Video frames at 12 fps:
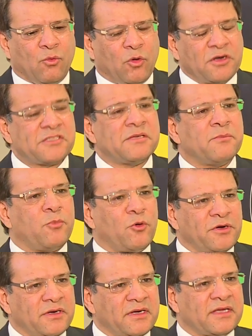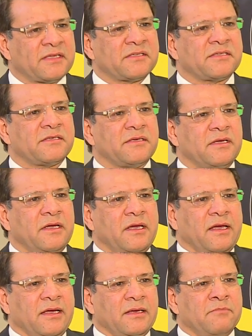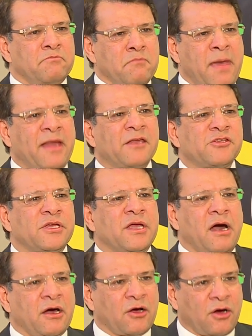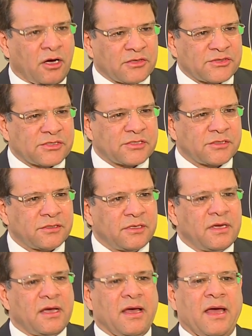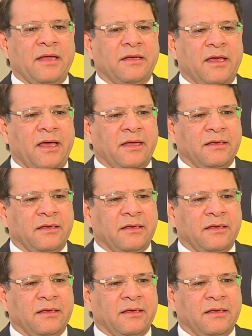What is important is managing our costs and